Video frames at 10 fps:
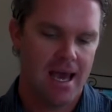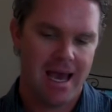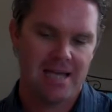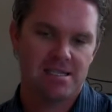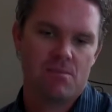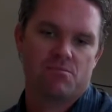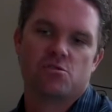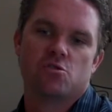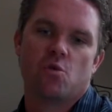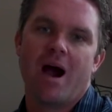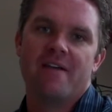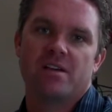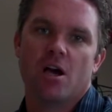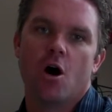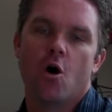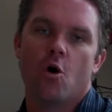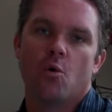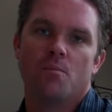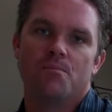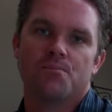As I'm driving
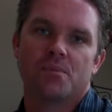home,